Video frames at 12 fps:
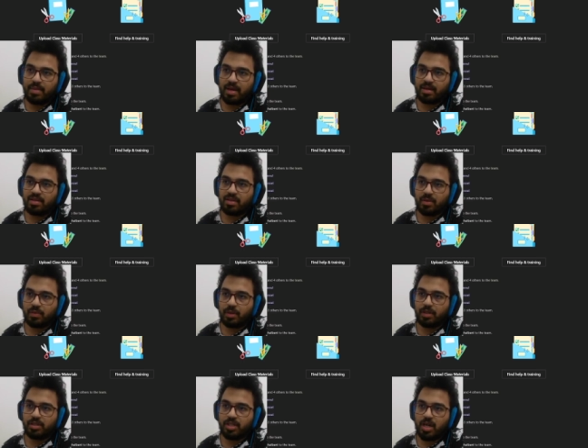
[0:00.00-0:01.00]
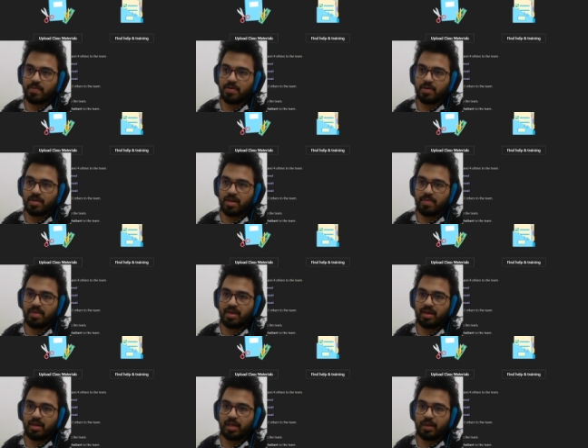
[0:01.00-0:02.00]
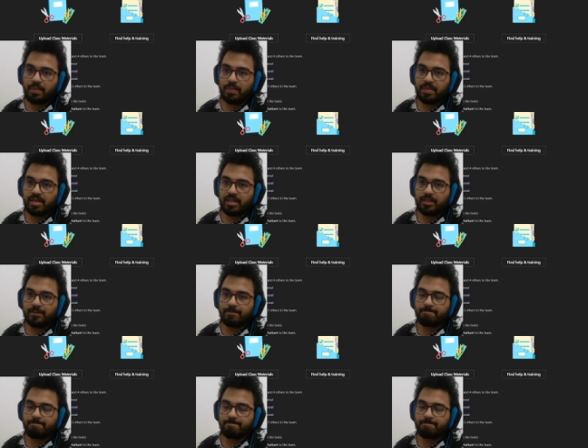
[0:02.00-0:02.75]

extra workshops or something. But